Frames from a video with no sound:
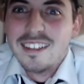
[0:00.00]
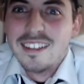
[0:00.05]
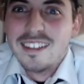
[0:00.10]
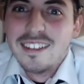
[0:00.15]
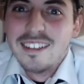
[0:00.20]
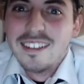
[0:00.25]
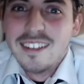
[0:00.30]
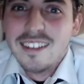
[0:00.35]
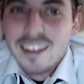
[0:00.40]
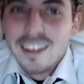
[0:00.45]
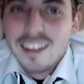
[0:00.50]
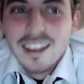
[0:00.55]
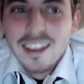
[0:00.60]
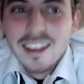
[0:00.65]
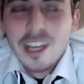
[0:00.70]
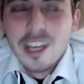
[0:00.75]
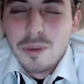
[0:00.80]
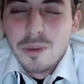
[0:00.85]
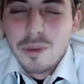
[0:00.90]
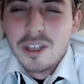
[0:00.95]
And
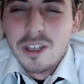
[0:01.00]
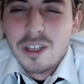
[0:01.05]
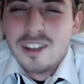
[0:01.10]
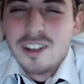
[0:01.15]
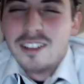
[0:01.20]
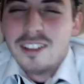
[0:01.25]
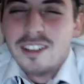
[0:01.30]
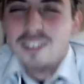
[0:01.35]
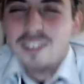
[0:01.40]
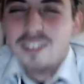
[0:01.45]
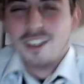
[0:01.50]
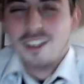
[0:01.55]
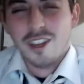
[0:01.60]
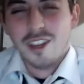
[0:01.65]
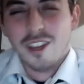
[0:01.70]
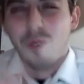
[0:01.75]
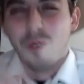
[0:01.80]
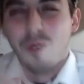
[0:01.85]
be good to